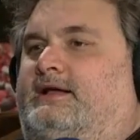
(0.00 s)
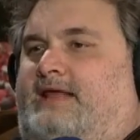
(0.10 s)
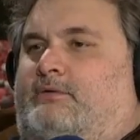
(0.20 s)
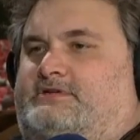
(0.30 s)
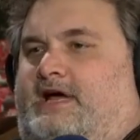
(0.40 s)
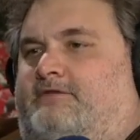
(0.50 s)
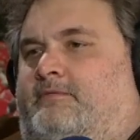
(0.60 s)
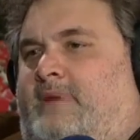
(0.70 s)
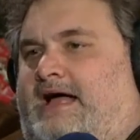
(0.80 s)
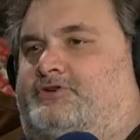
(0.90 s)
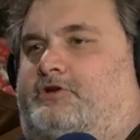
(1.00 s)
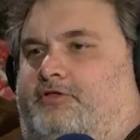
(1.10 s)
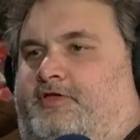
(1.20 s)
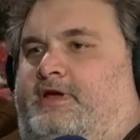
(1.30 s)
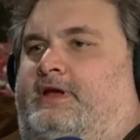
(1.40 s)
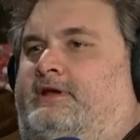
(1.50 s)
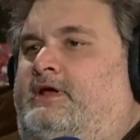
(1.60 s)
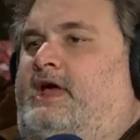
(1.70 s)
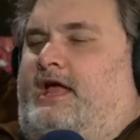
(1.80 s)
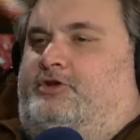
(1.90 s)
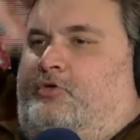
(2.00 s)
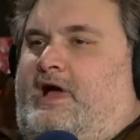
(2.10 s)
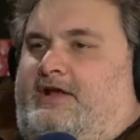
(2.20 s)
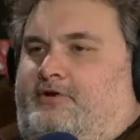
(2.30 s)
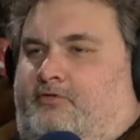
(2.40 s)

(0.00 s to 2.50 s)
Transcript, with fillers: That was kind of a magical thing, and and you had